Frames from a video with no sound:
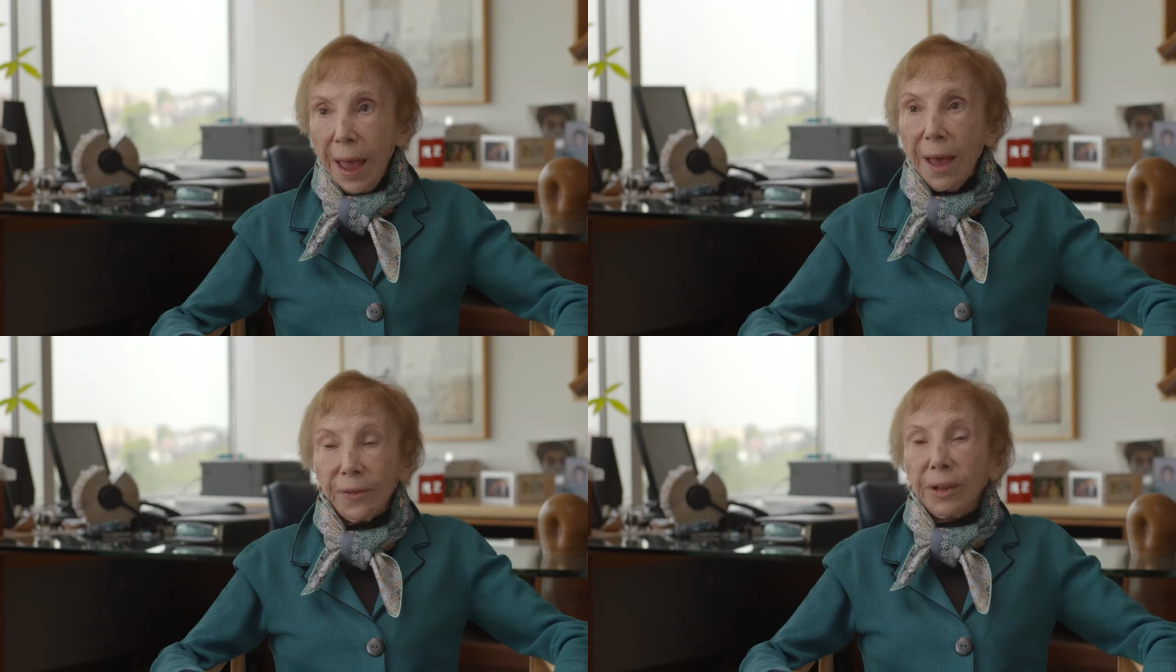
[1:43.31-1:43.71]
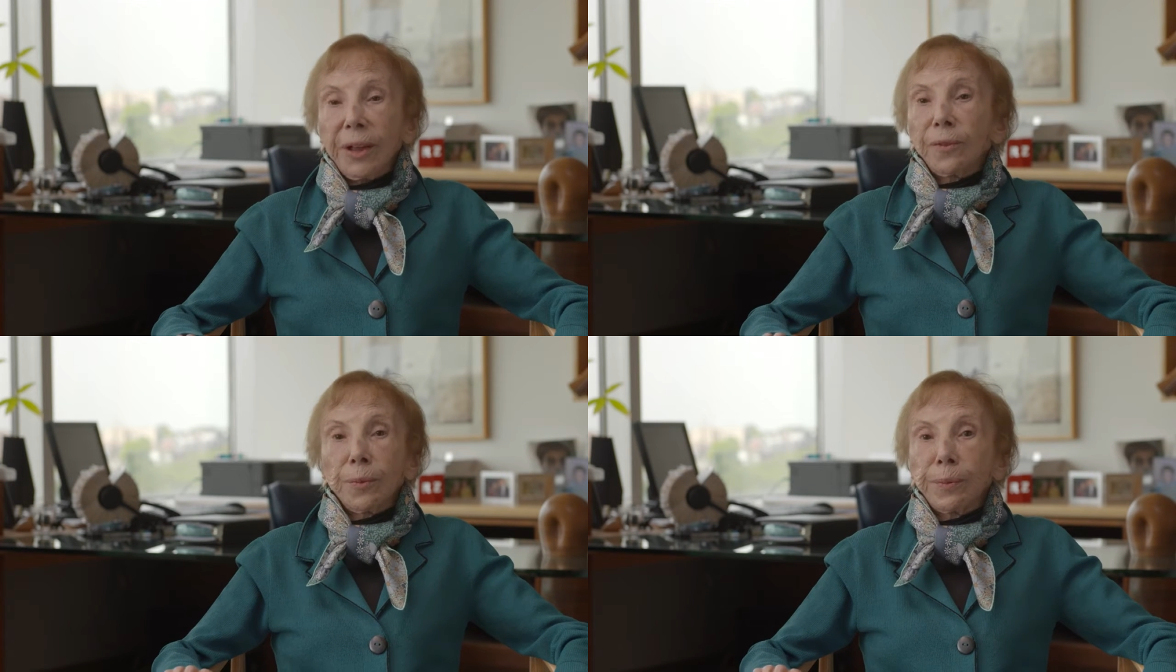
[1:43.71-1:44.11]
having
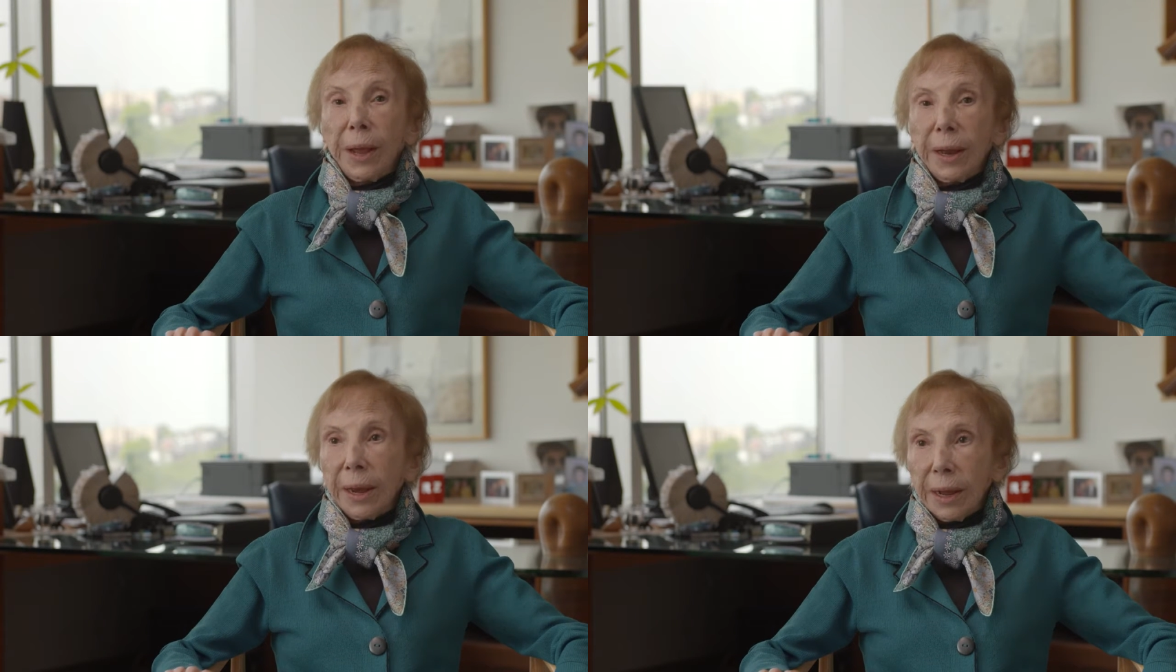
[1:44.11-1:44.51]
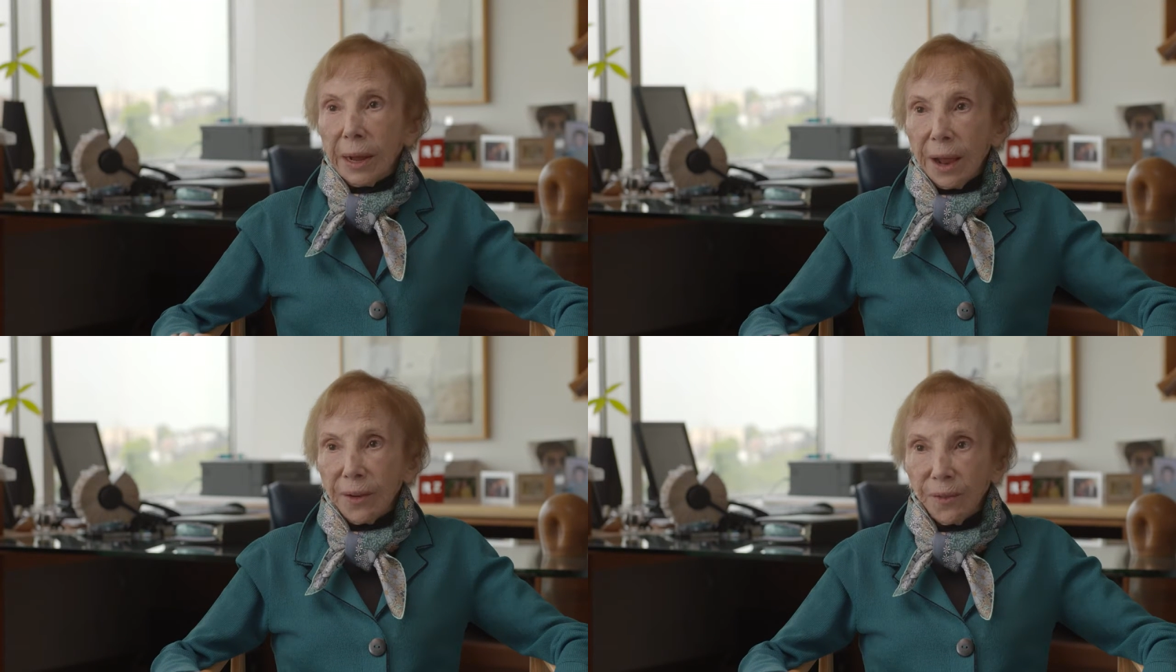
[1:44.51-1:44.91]
never played any
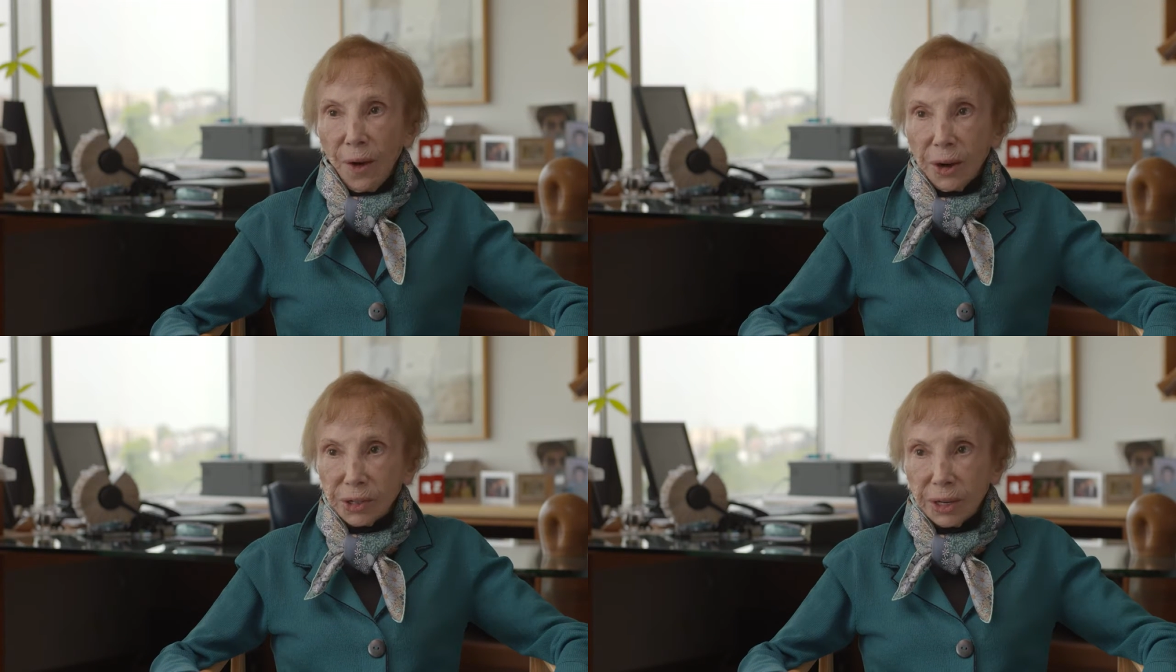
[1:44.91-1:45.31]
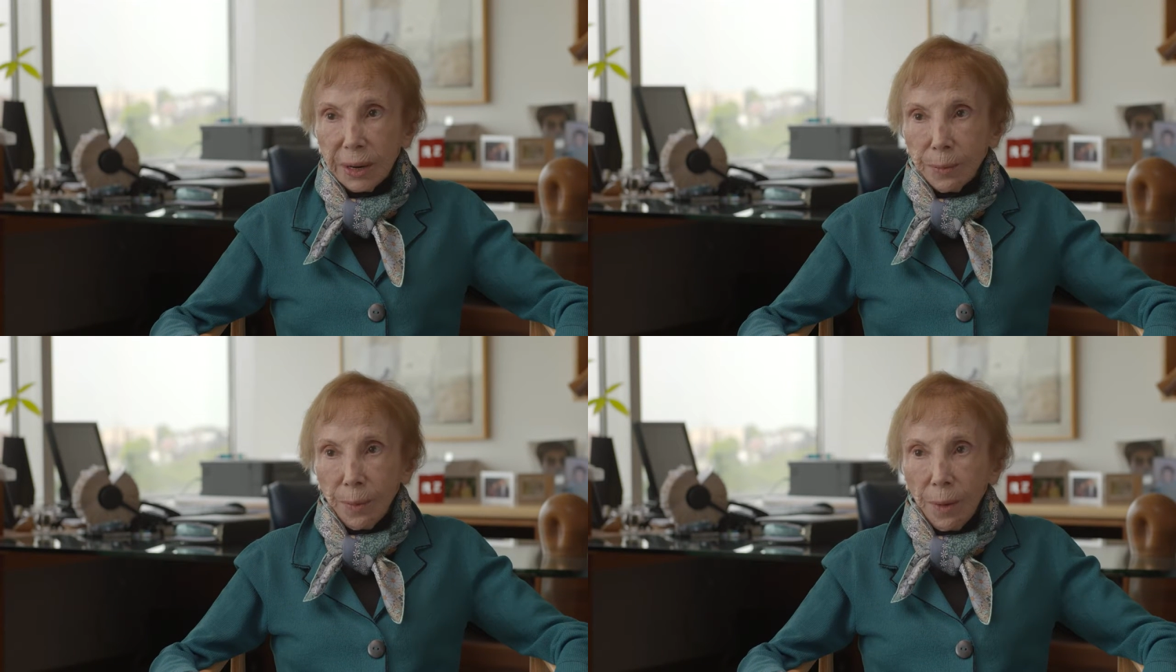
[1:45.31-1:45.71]
kind of
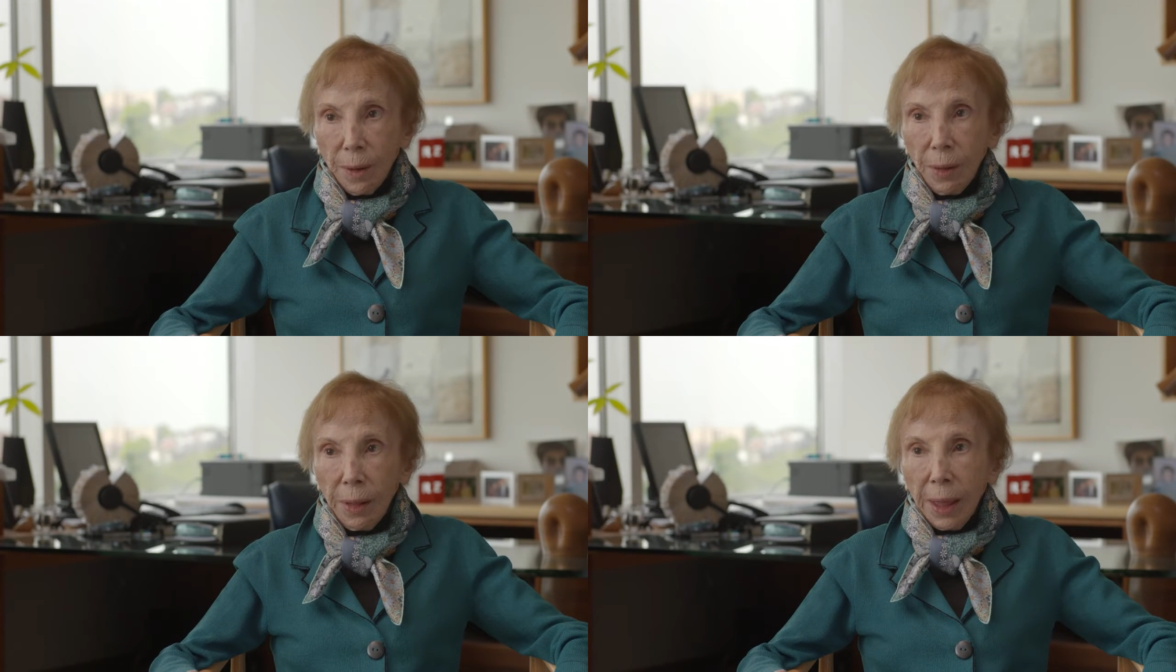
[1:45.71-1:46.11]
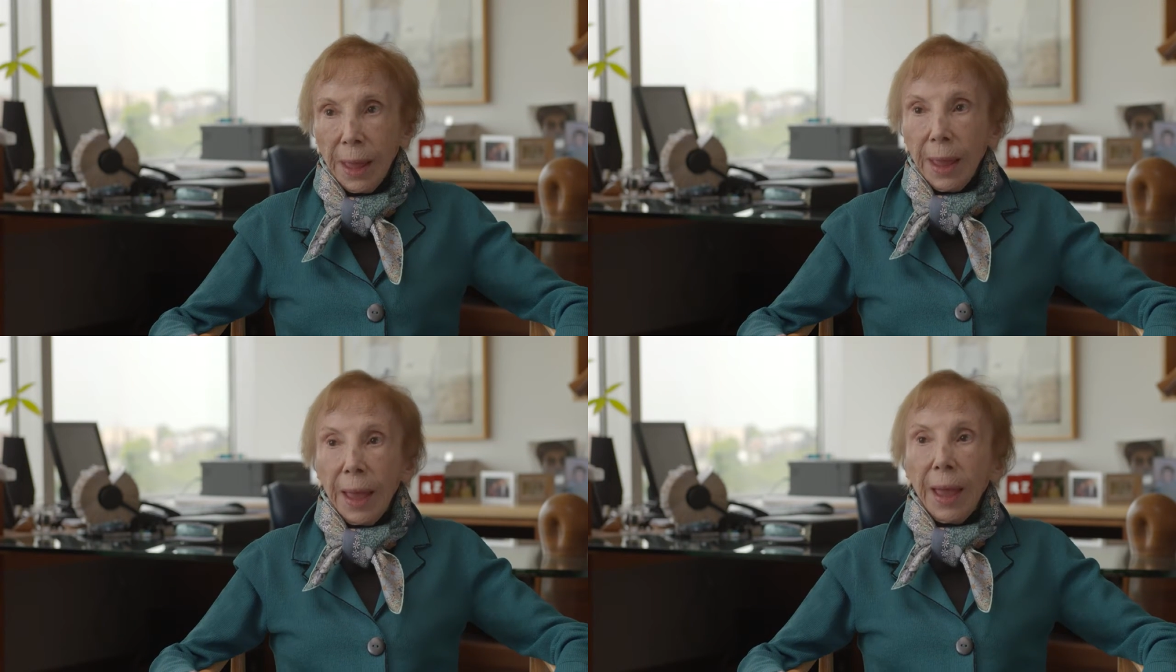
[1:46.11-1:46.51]
varsity ball,
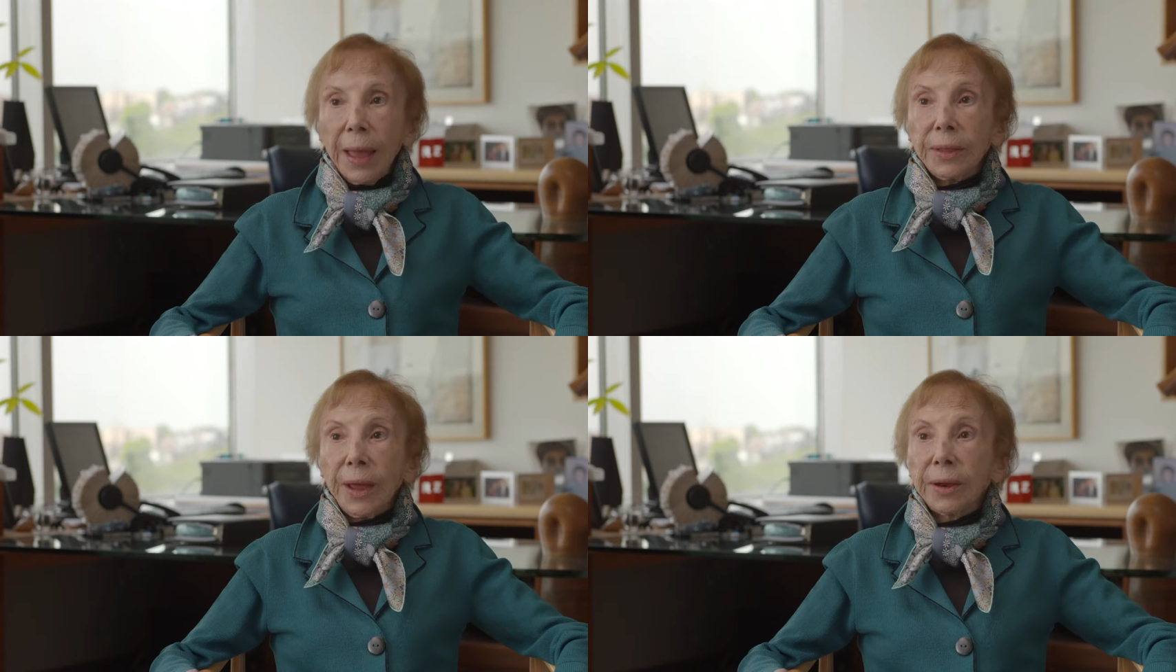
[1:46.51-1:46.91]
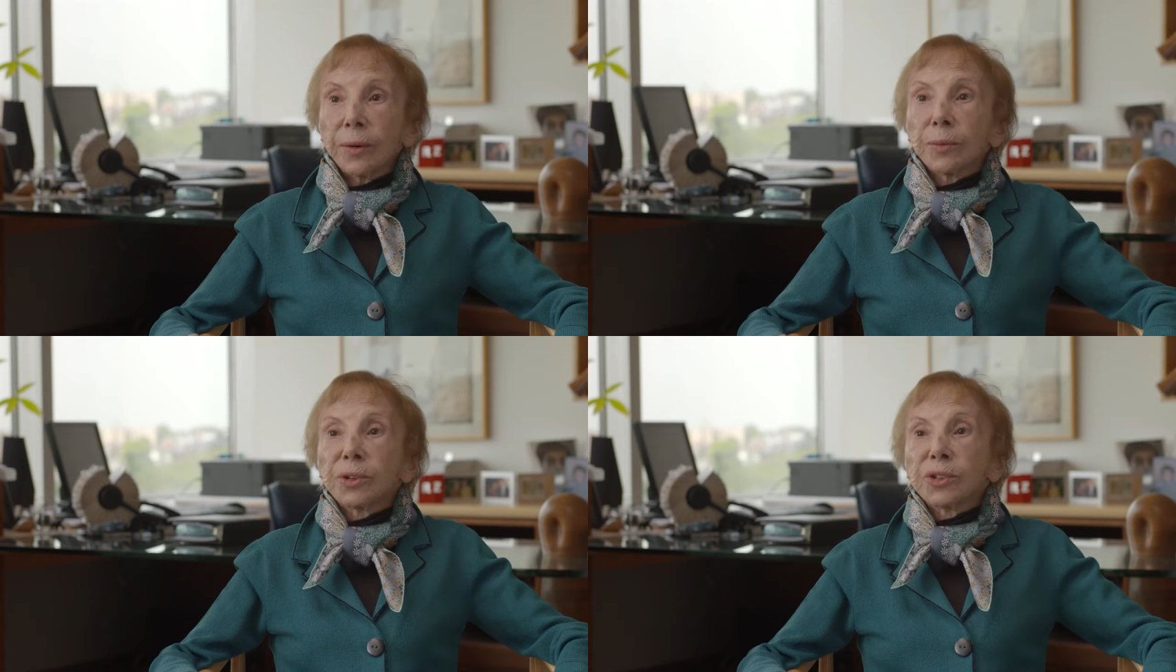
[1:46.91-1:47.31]
and that
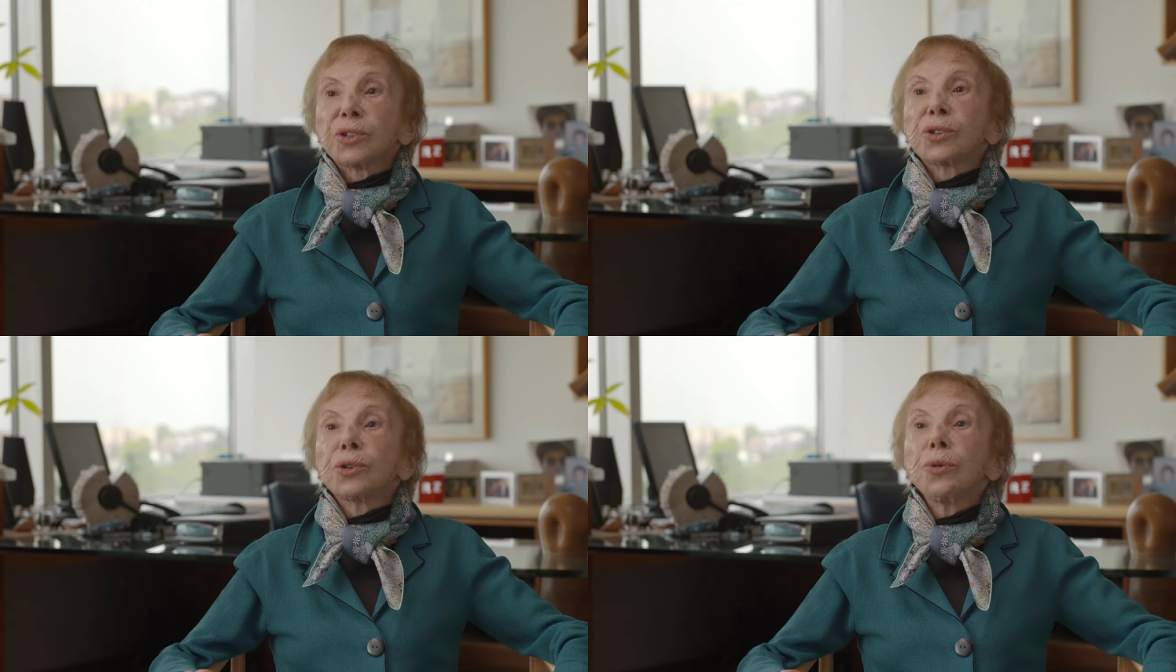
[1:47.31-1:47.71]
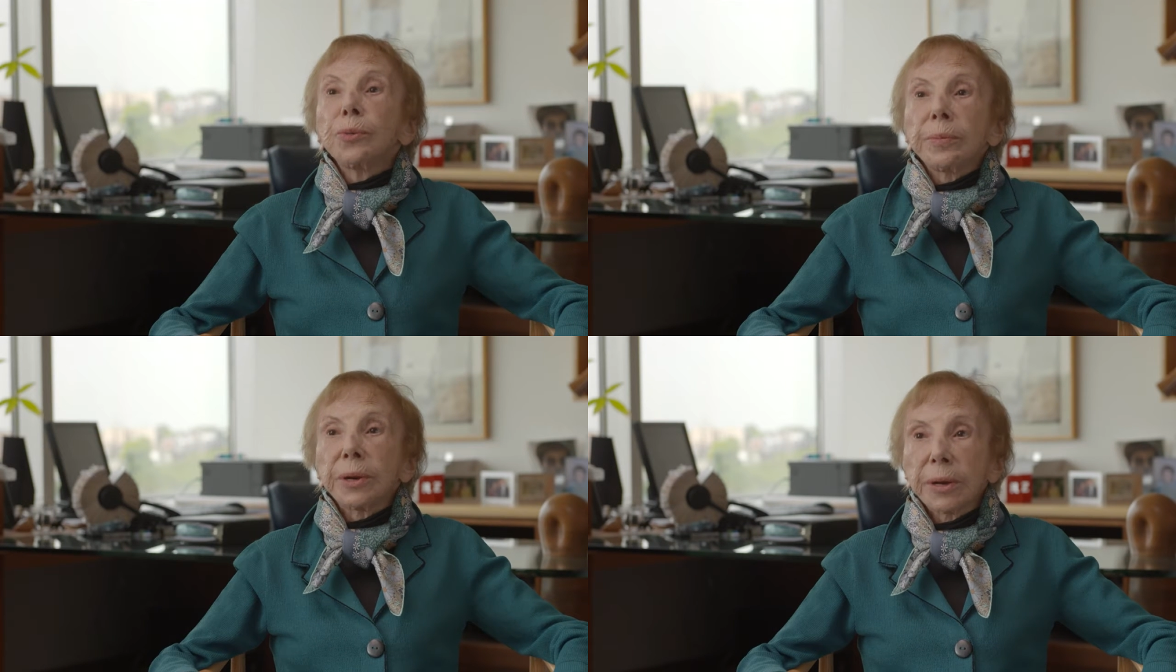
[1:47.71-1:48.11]
it was
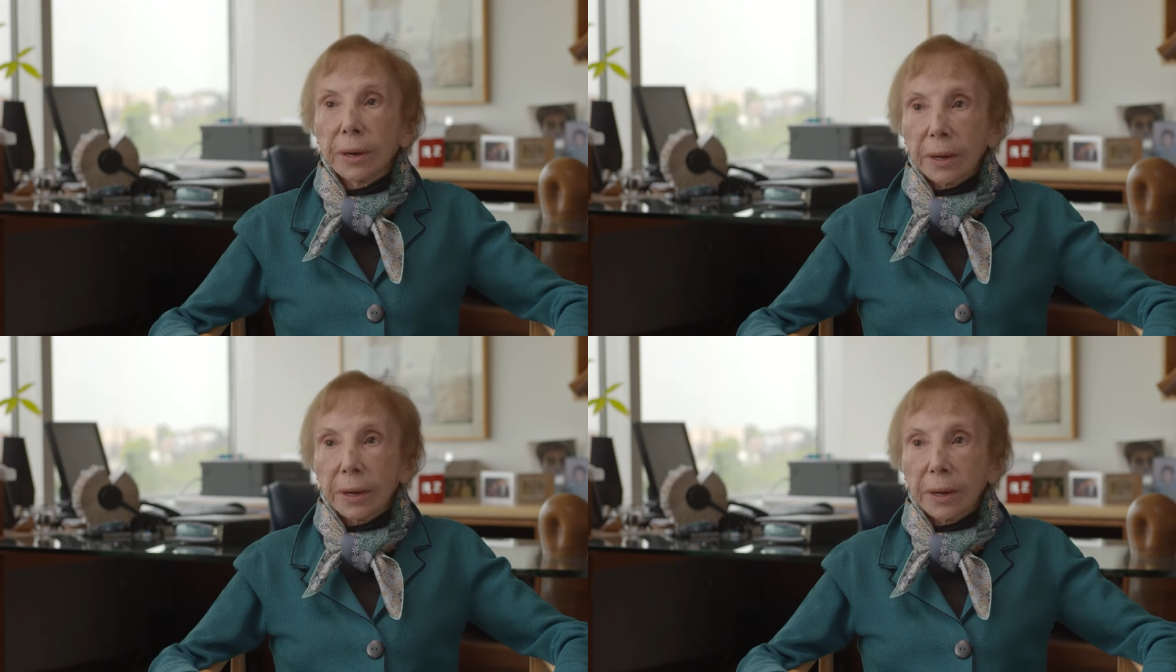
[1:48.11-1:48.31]
assumed